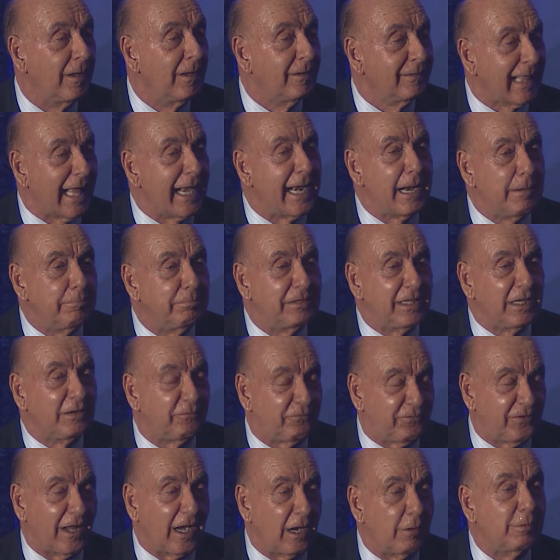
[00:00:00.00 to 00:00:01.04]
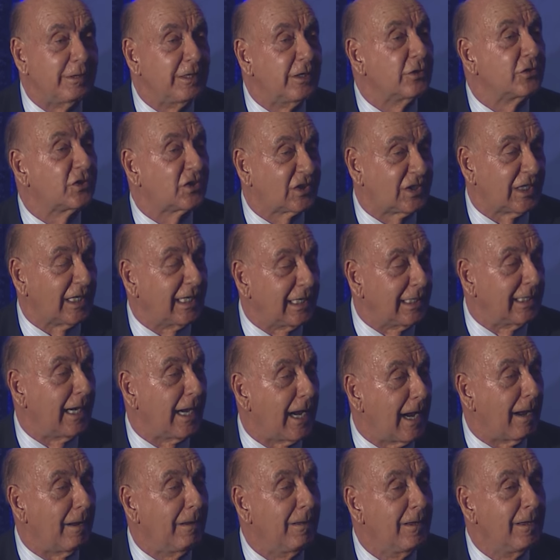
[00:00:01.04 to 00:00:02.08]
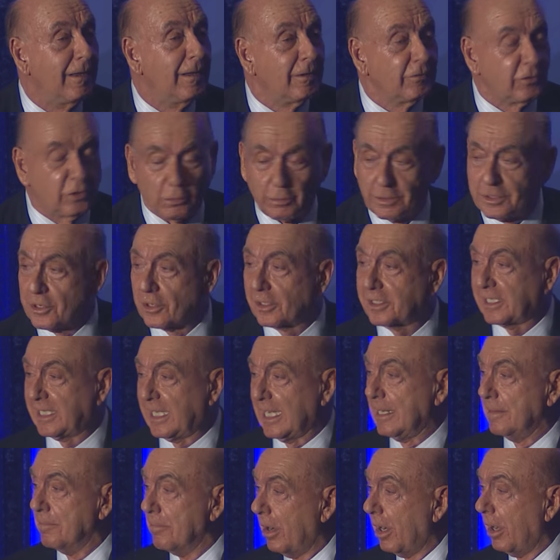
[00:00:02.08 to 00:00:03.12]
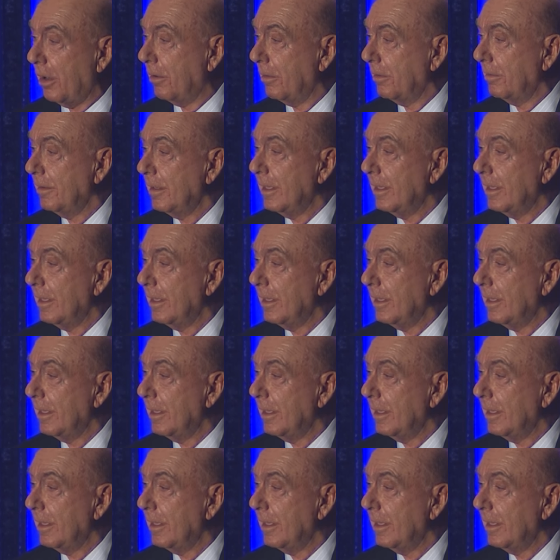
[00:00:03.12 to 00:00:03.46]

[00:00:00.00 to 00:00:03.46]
that empty feeling when you're sitting there doing your chemo.